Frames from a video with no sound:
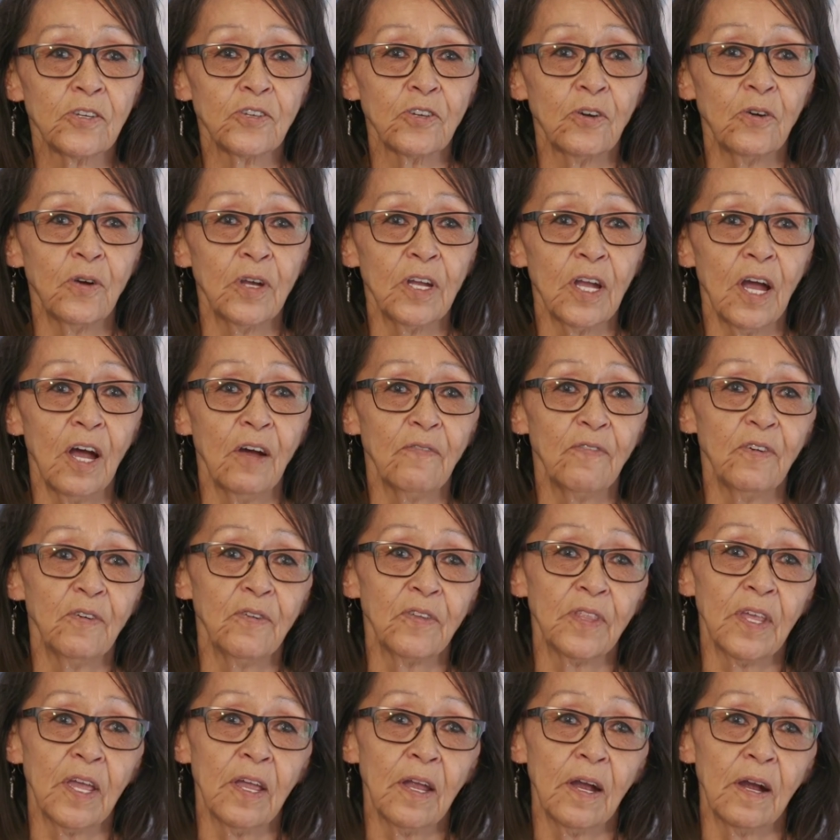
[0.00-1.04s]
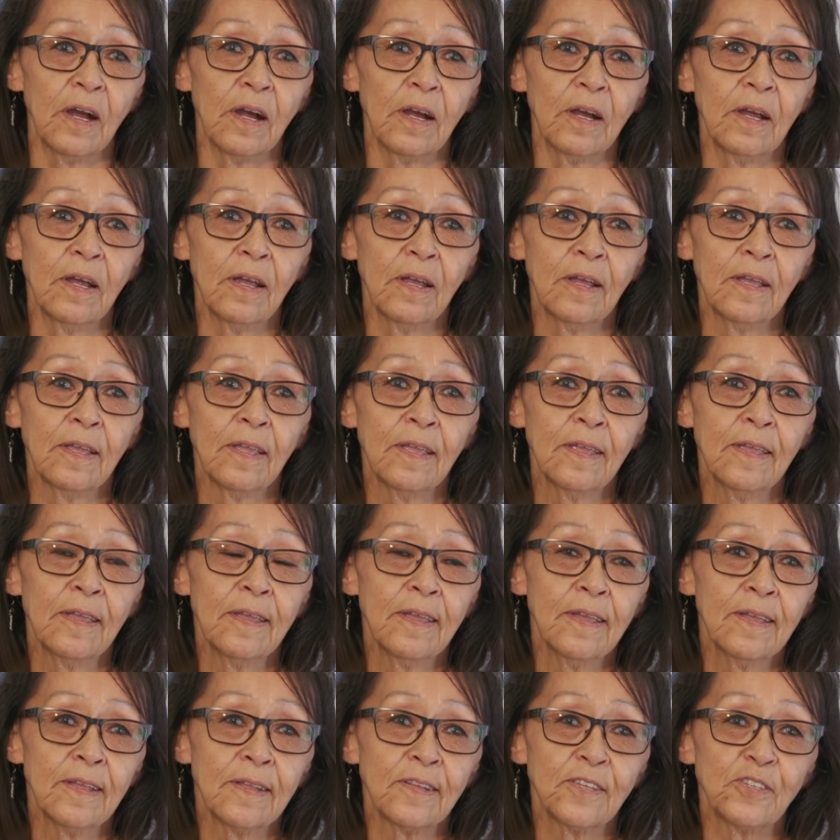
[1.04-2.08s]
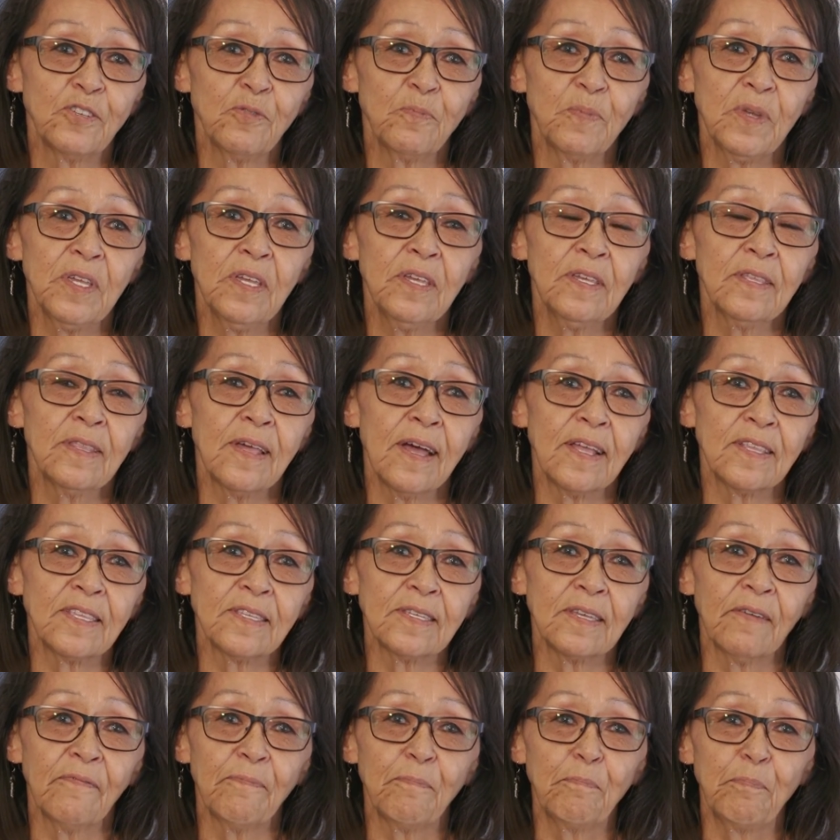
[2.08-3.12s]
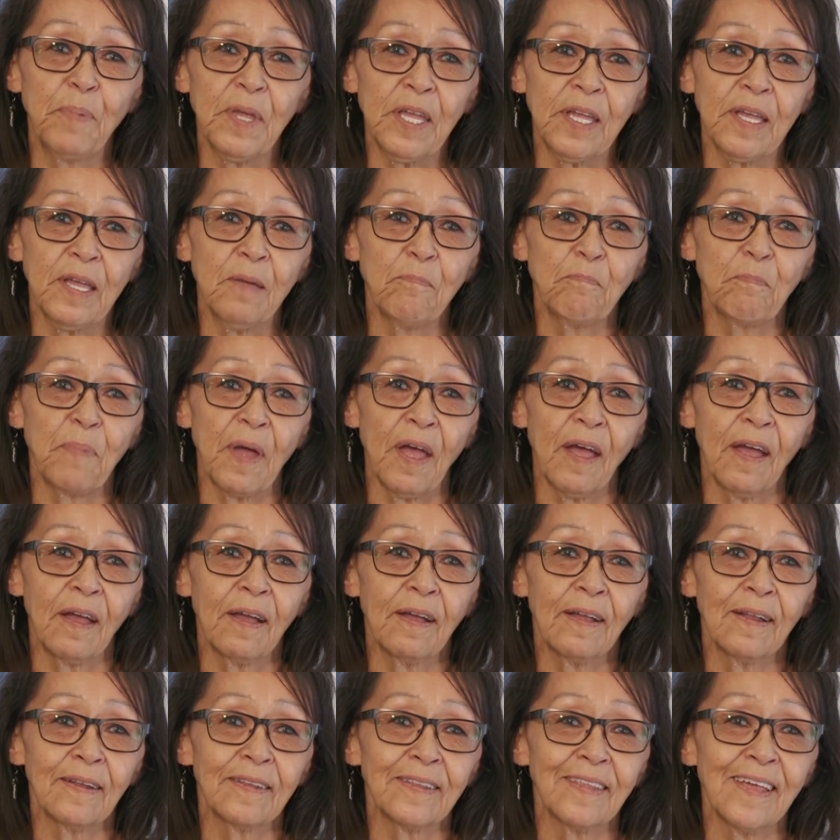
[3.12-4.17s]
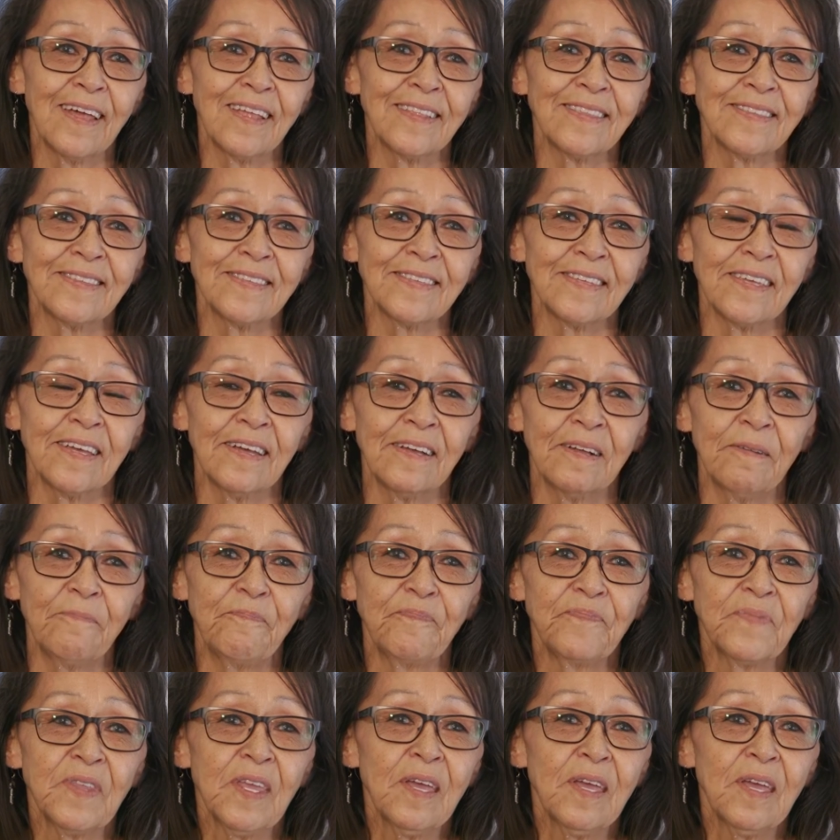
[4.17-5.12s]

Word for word: showing off who they are. To me, that's a big impact. That's uh,